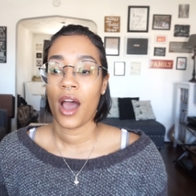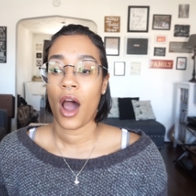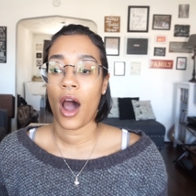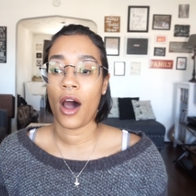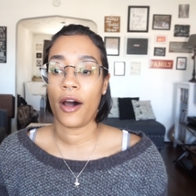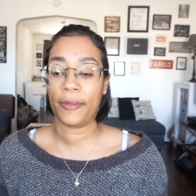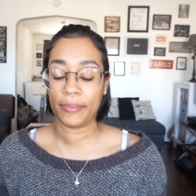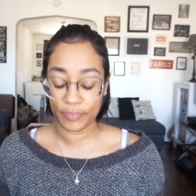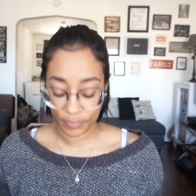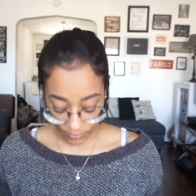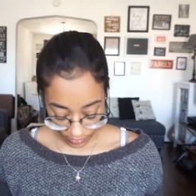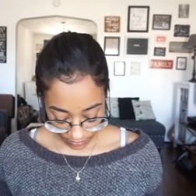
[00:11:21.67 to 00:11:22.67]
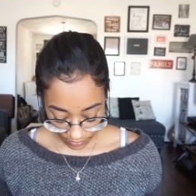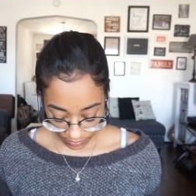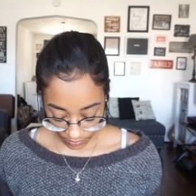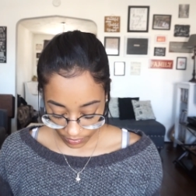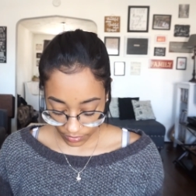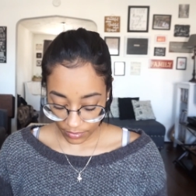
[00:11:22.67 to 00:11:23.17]
Um,
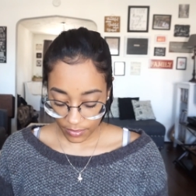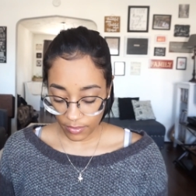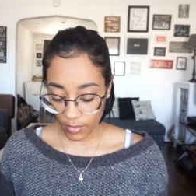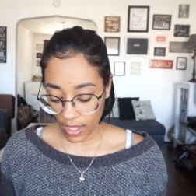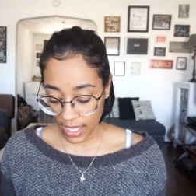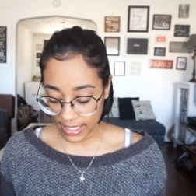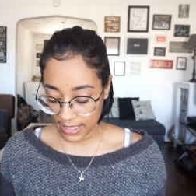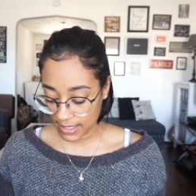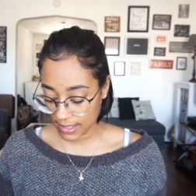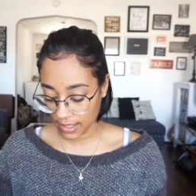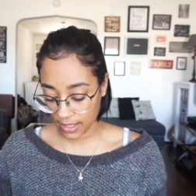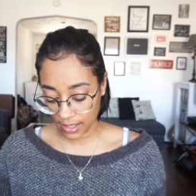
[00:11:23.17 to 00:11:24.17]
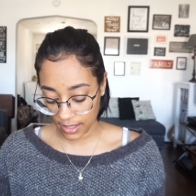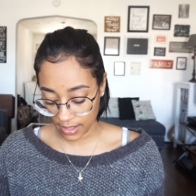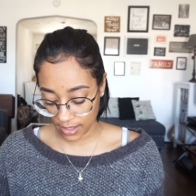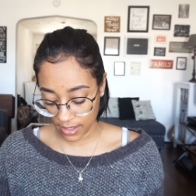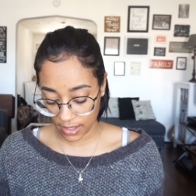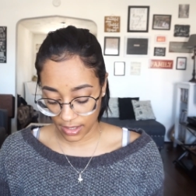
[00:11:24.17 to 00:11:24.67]
let's
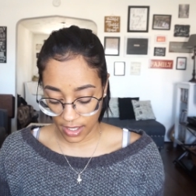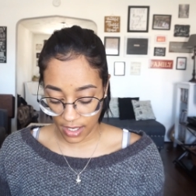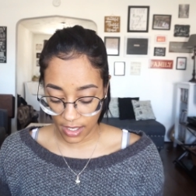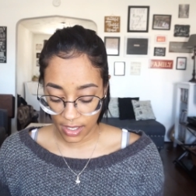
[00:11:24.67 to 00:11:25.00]
see.